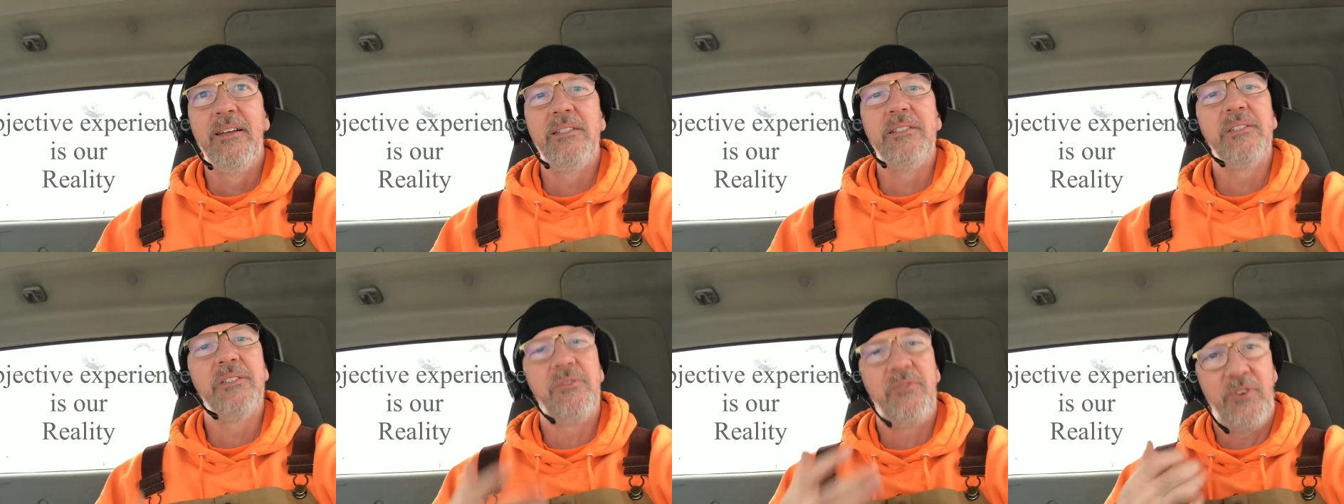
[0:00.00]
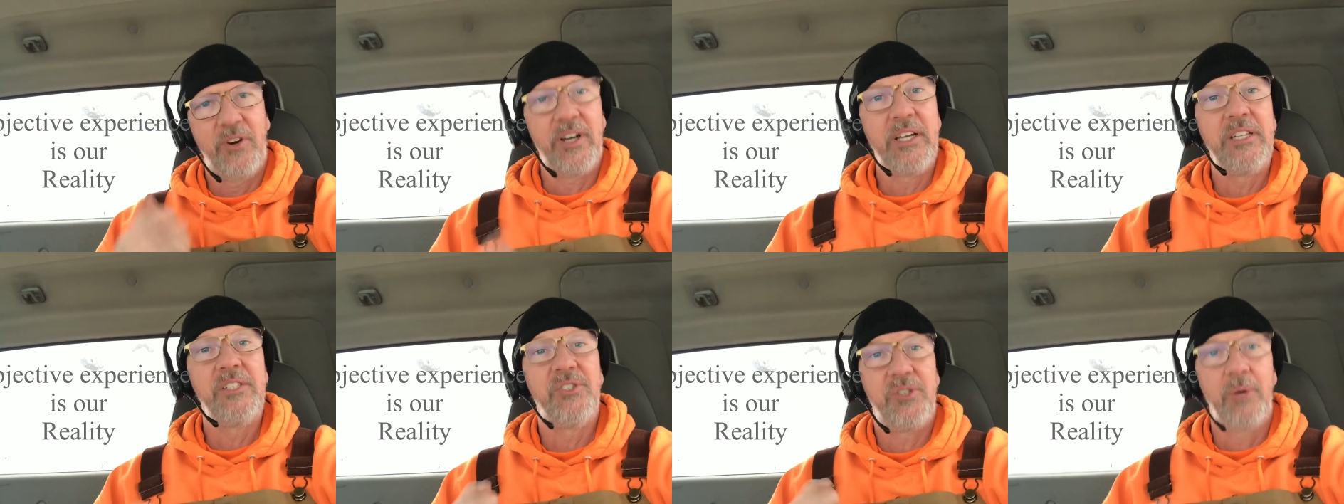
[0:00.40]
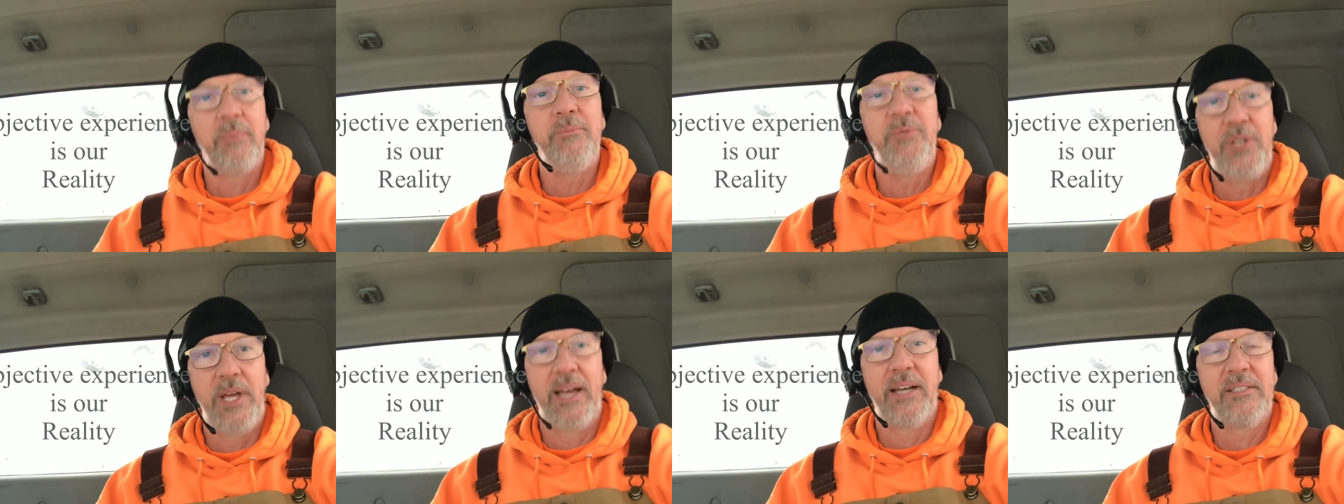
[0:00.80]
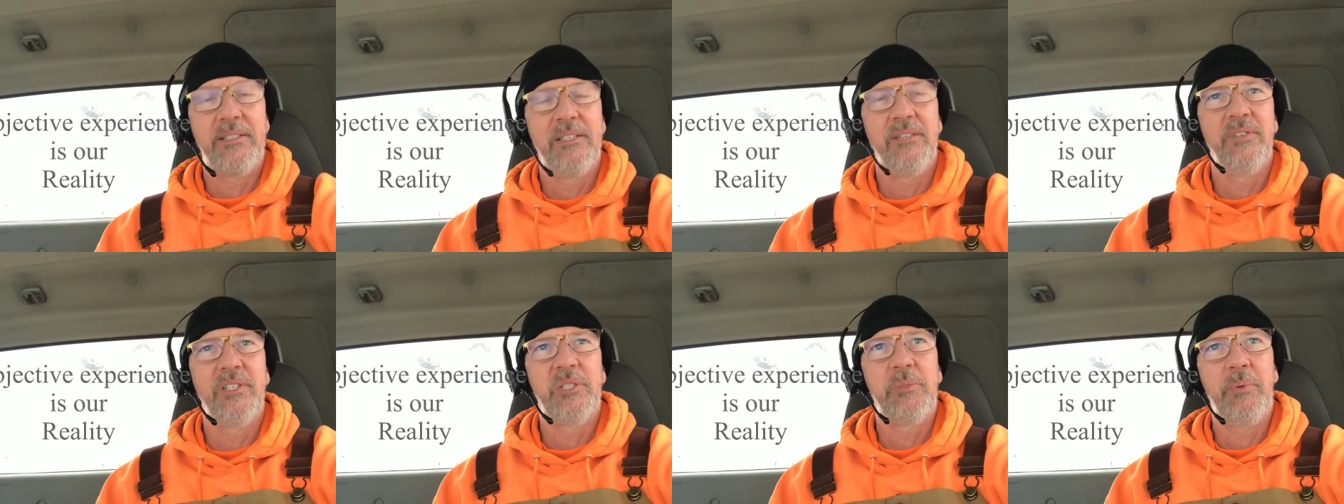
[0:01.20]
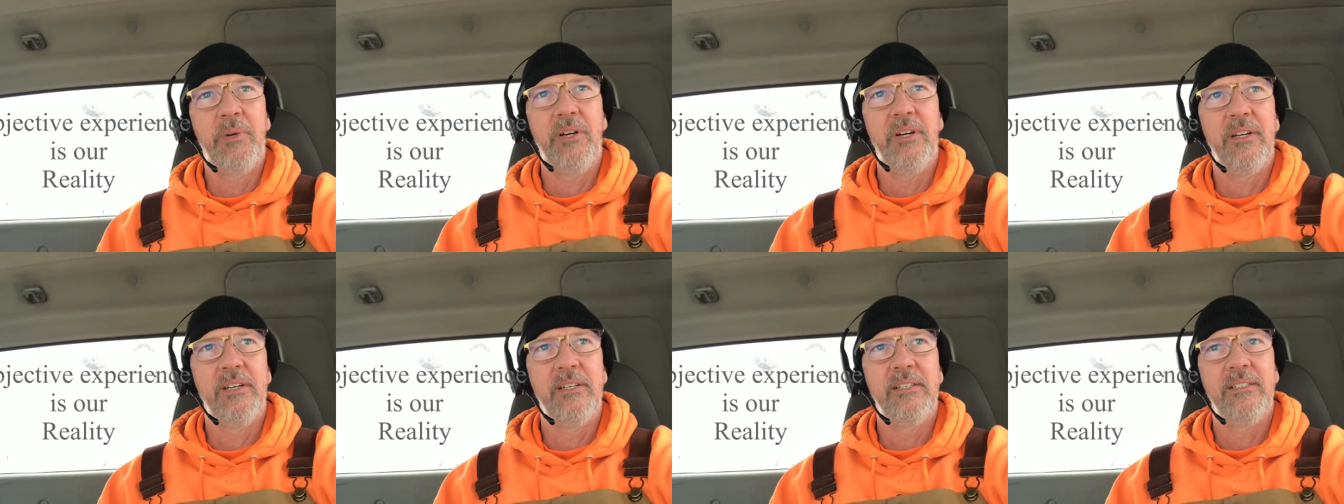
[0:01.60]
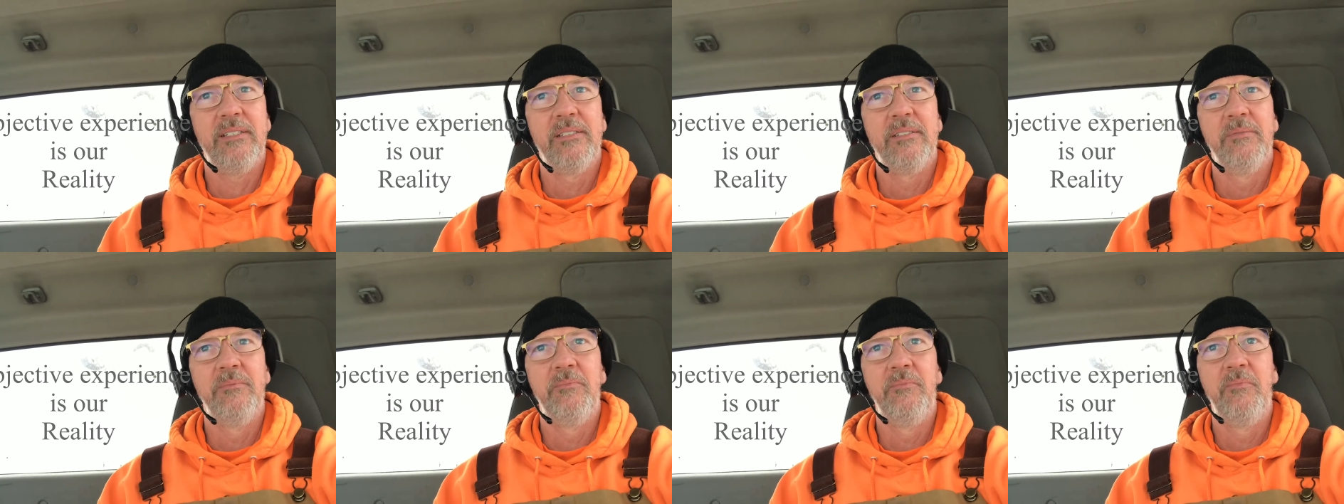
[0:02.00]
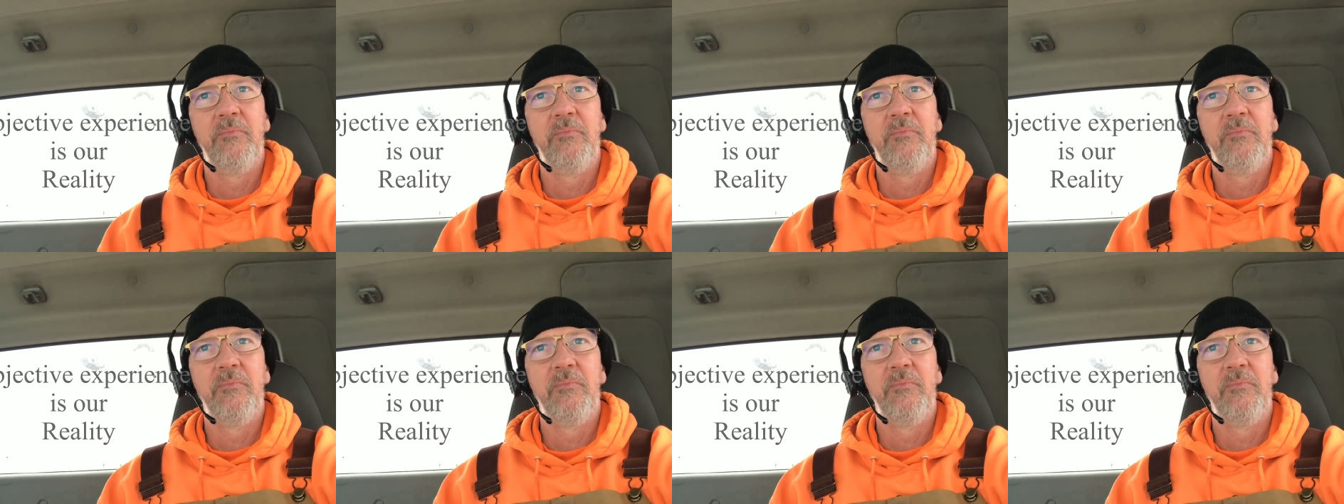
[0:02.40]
It's a very subjective experience.